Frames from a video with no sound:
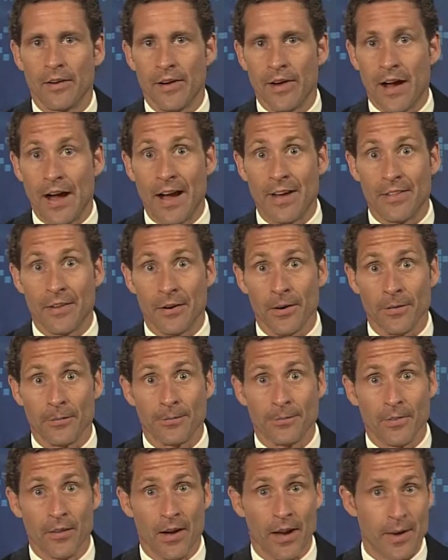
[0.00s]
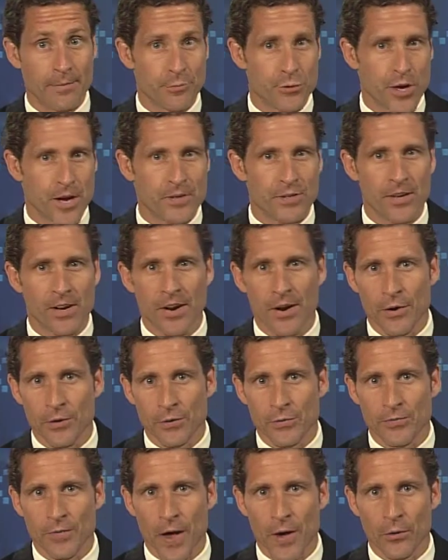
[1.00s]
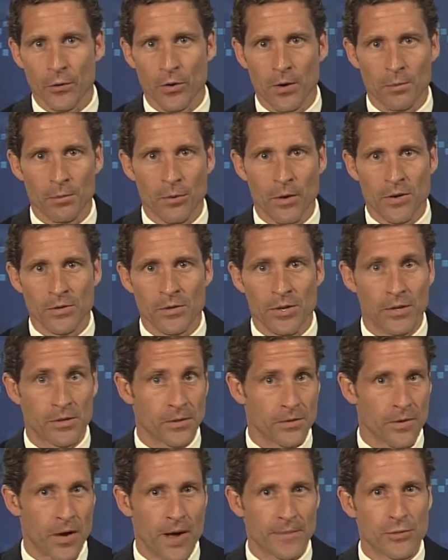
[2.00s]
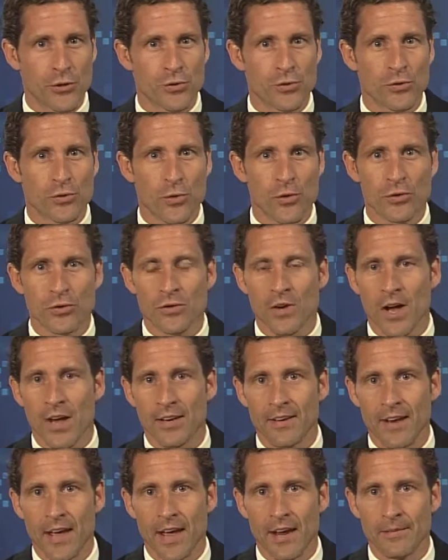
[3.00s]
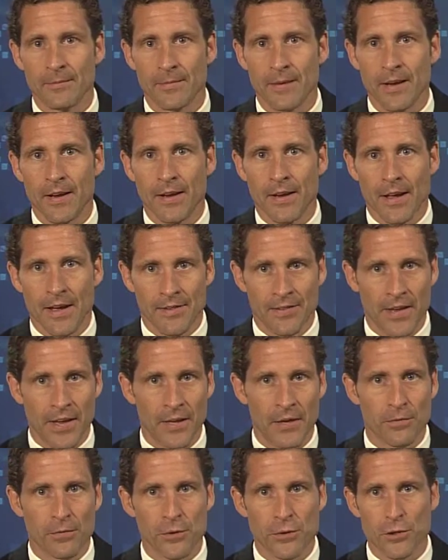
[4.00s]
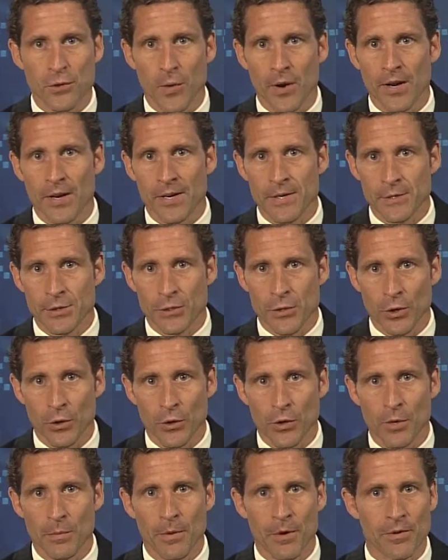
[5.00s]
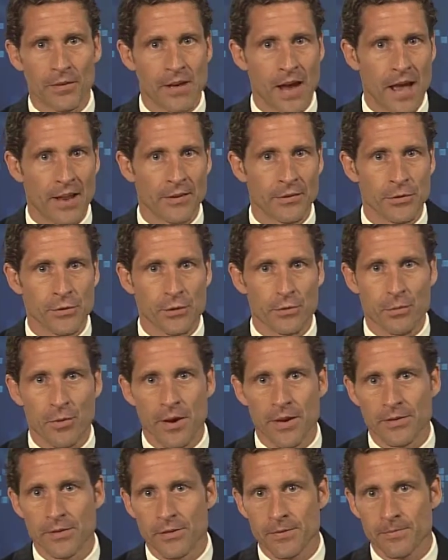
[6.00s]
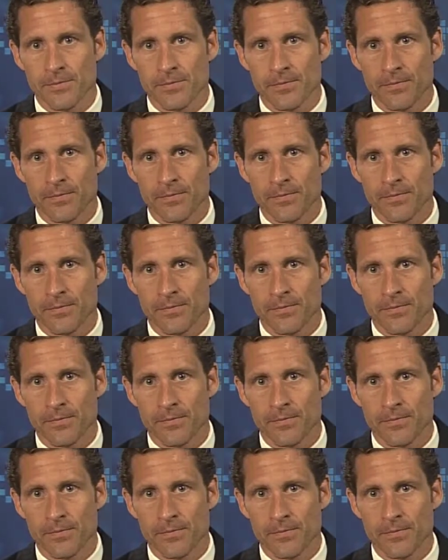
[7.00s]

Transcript: Hi there, I'm Jason Ayers, founder and president of OptionSource.net, and thank you for joining us to learn about calendar spreads.